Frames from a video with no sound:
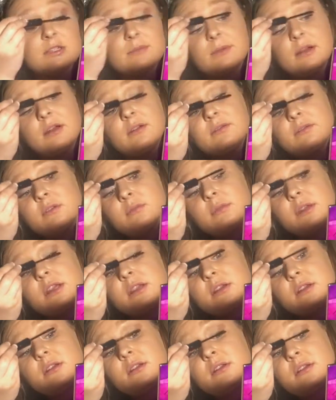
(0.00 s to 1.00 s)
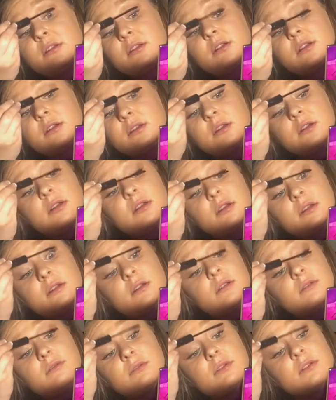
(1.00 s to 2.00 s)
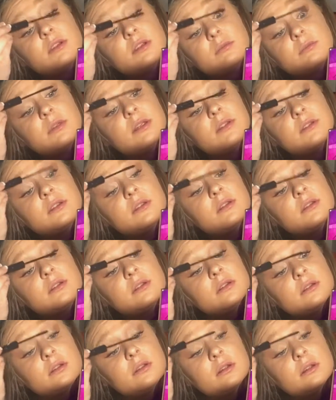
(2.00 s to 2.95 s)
smell for me for some reason.